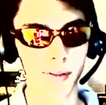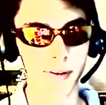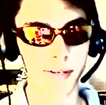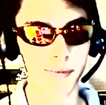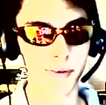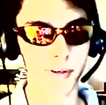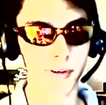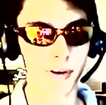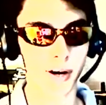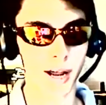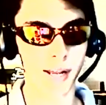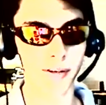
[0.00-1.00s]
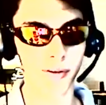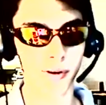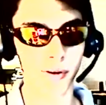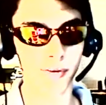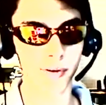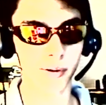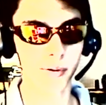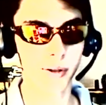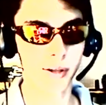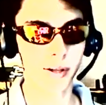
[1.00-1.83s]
the TV tuner, and you could also